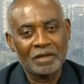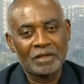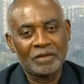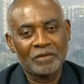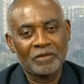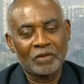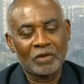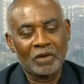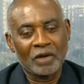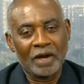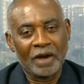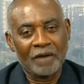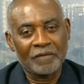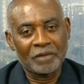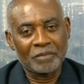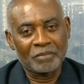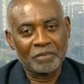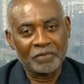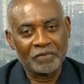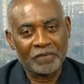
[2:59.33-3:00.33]
we don't have
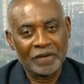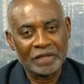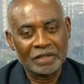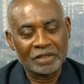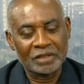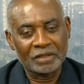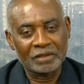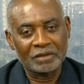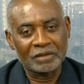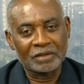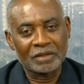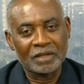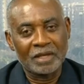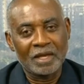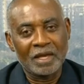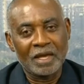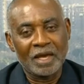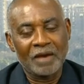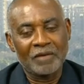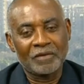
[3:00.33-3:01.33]
the professionals,
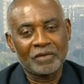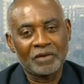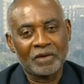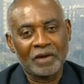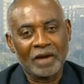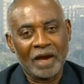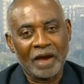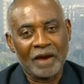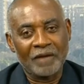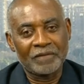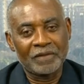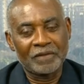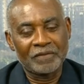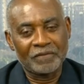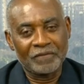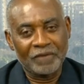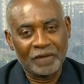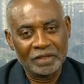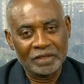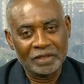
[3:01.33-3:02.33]
and we don't have the
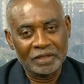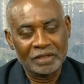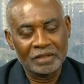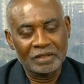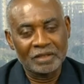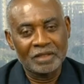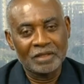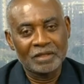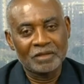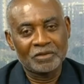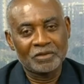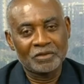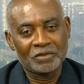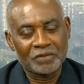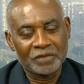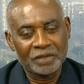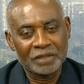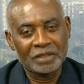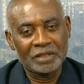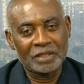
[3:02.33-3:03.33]
funding to
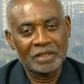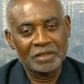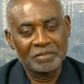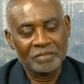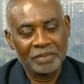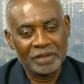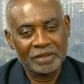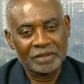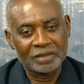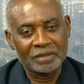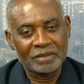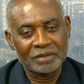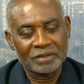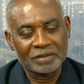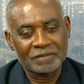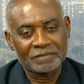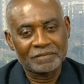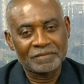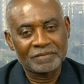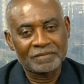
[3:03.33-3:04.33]
treat these patients.